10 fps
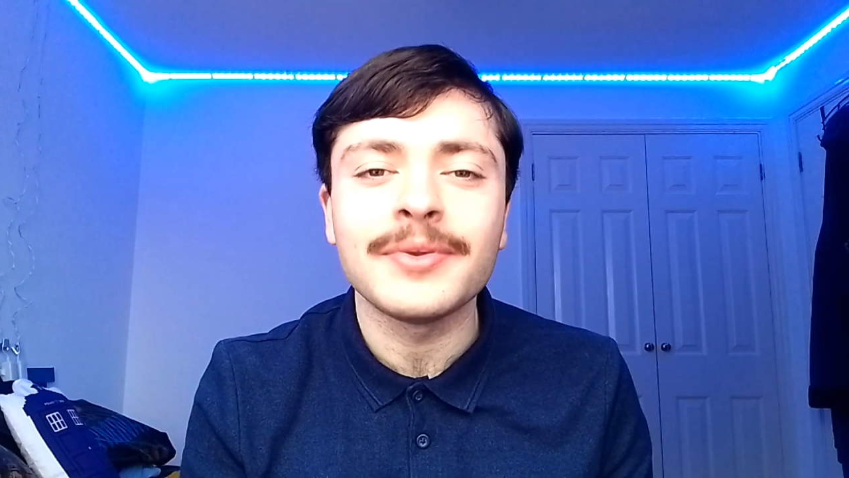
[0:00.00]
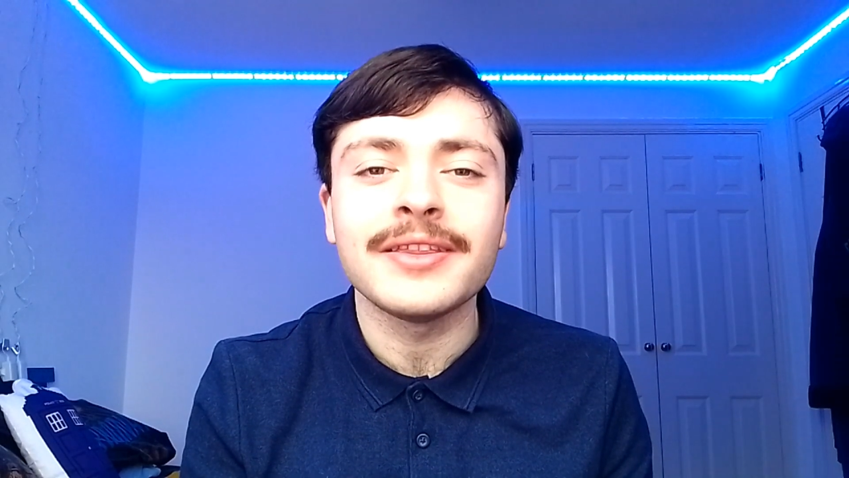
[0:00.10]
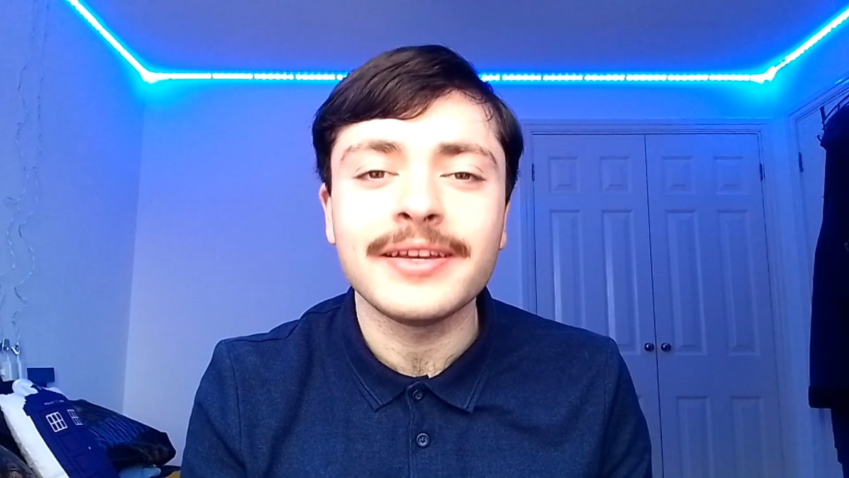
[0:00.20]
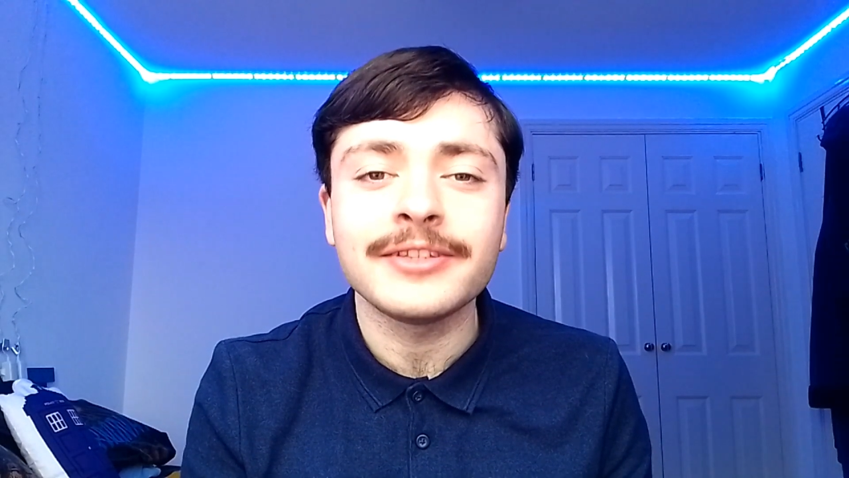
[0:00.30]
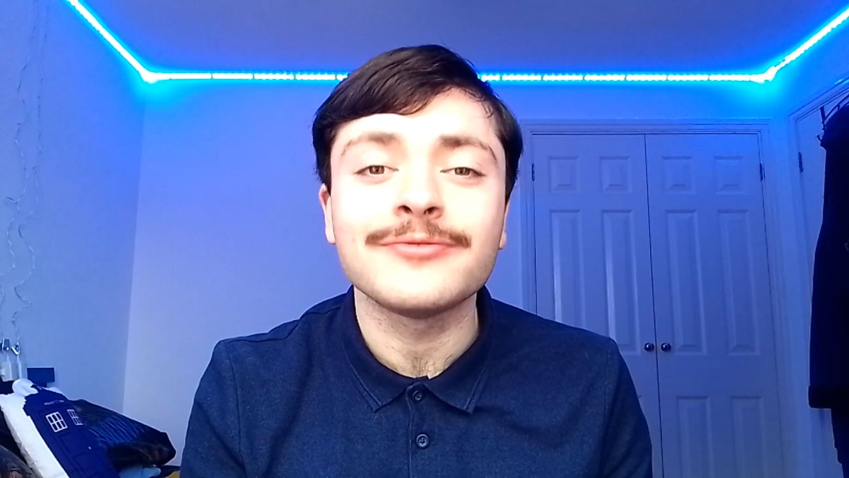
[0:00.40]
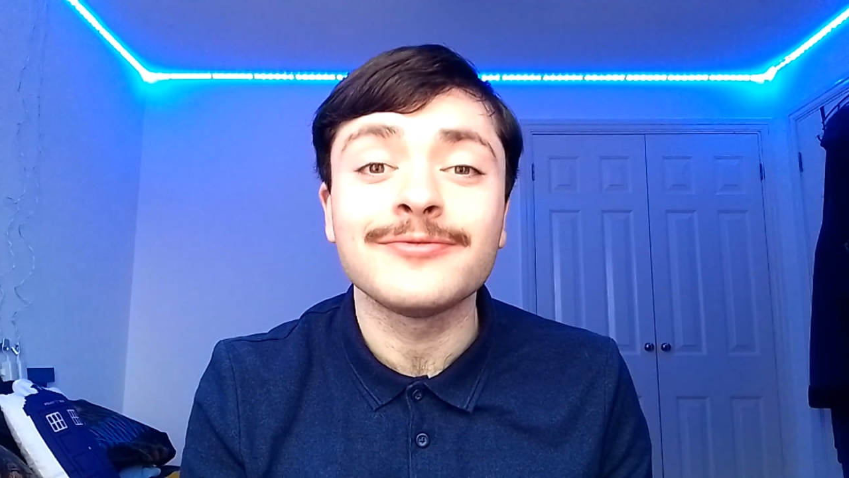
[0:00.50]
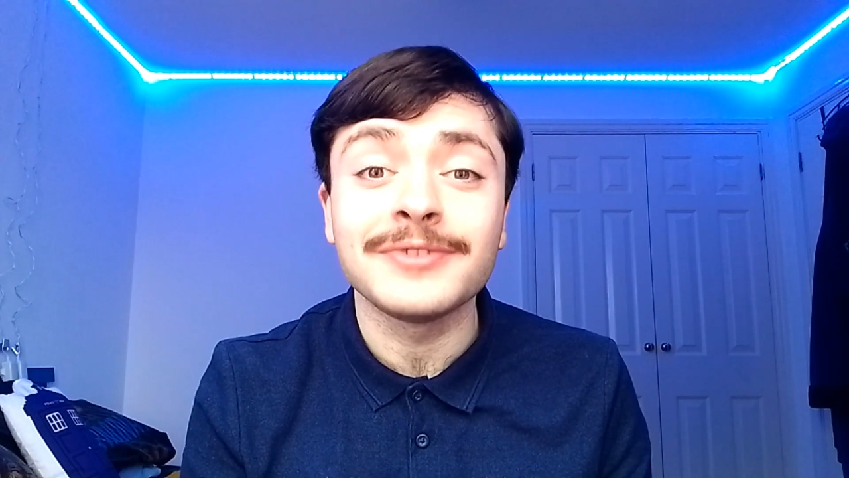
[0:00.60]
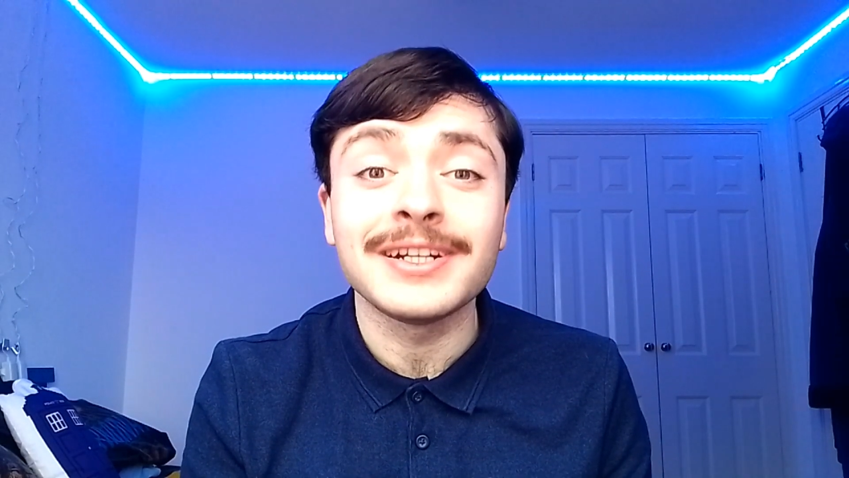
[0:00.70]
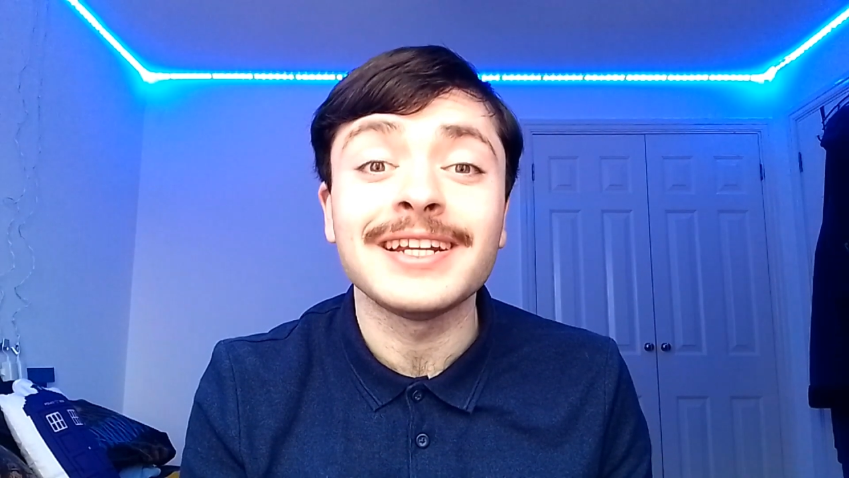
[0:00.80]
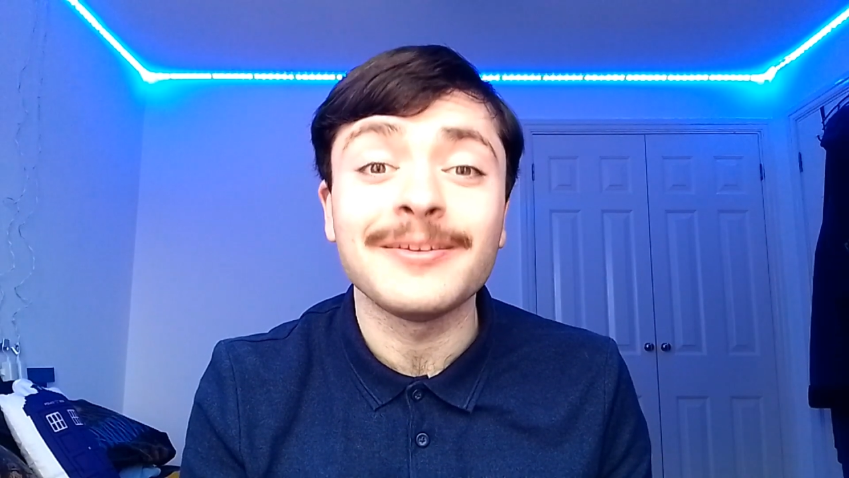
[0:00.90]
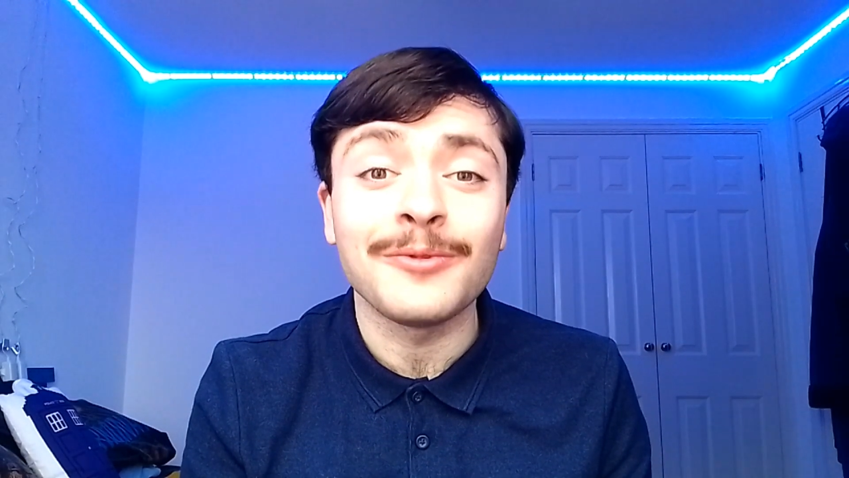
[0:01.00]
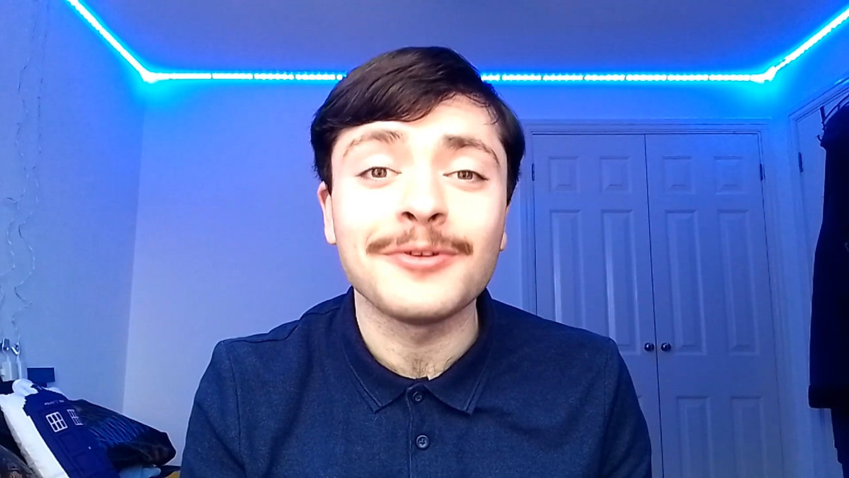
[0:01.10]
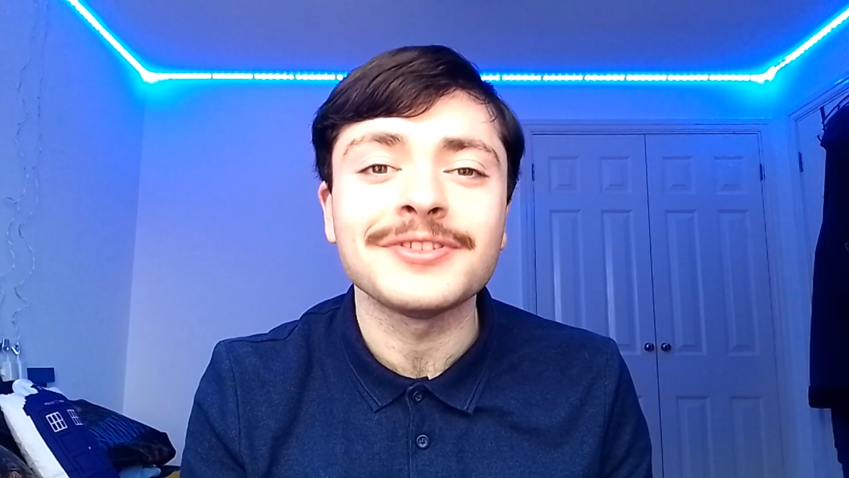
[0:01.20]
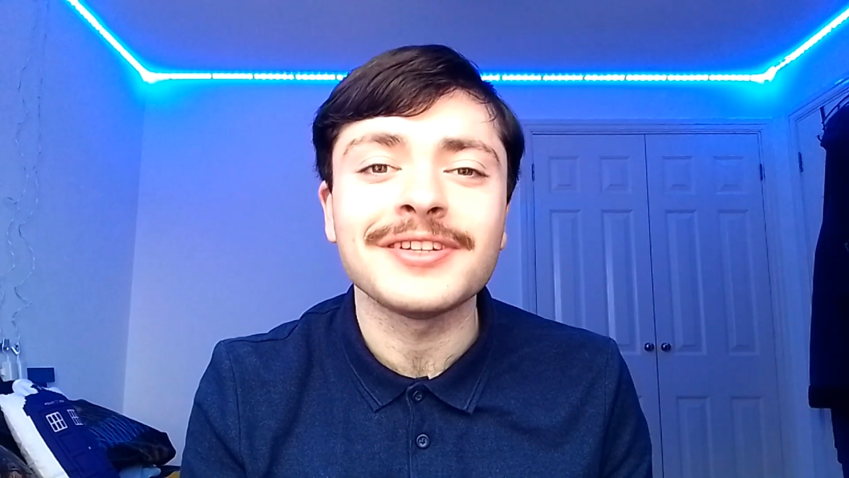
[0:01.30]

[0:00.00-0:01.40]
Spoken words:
but this really was